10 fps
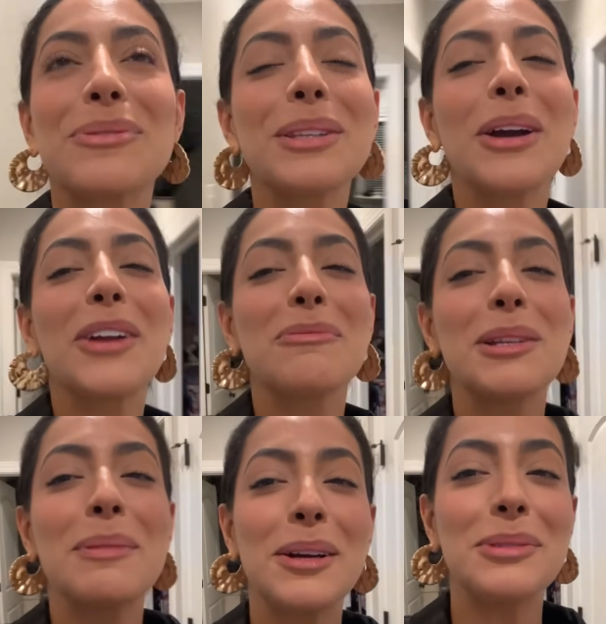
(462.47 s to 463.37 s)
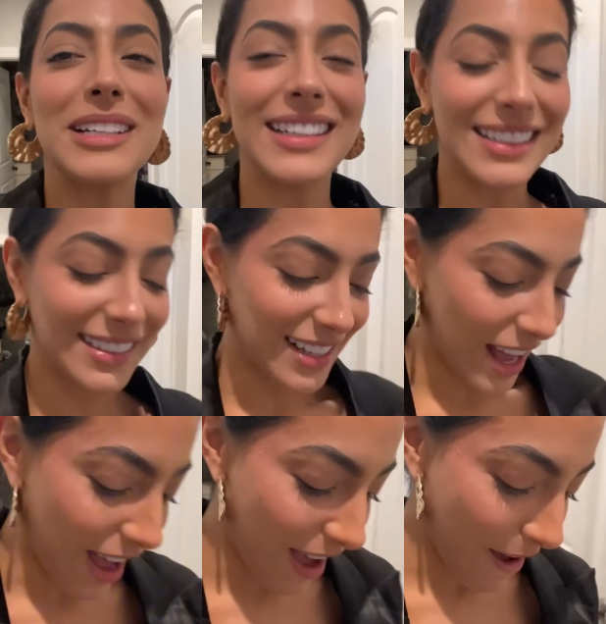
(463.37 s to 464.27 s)
really hard for me to pick a winner.
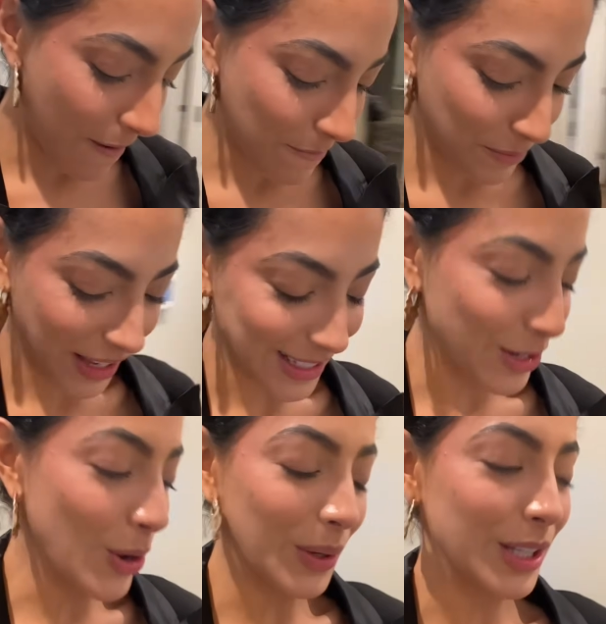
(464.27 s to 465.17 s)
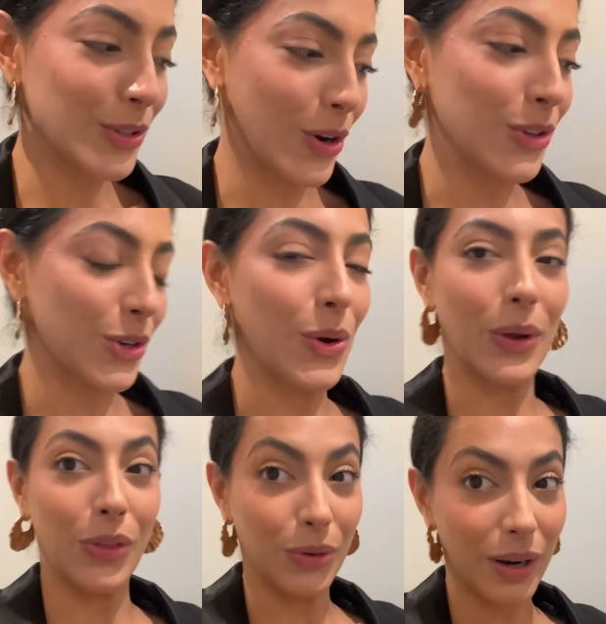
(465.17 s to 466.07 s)
Because I know what these girls are
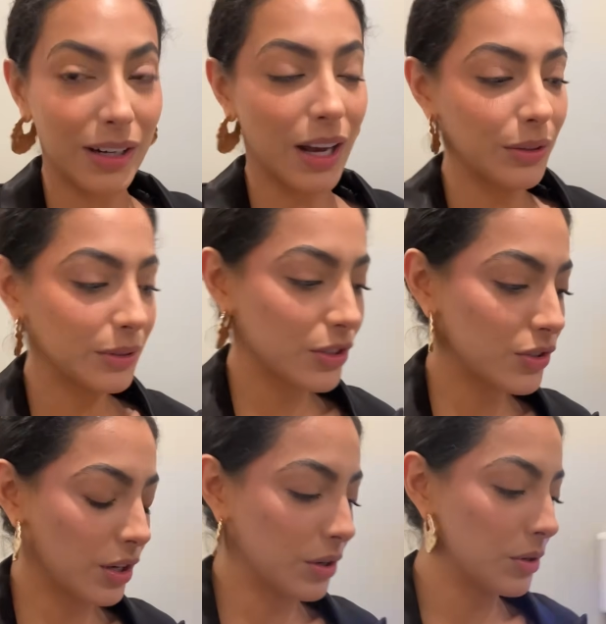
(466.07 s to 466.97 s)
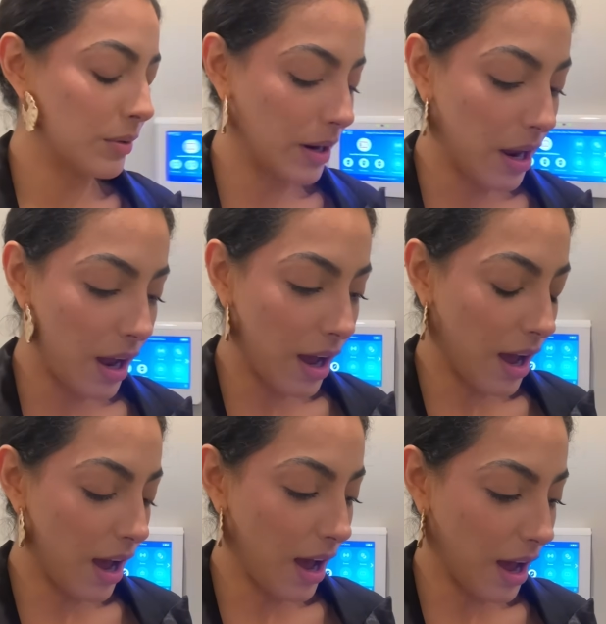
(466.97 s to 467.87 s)
going through right now. So,
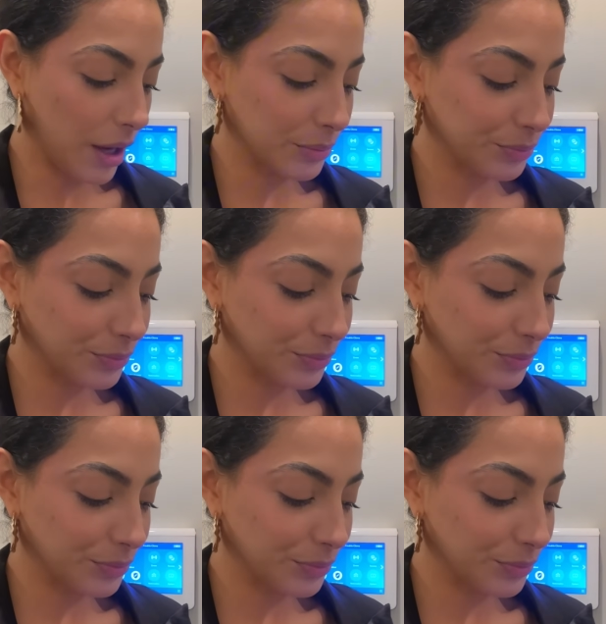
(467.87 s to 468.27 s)
I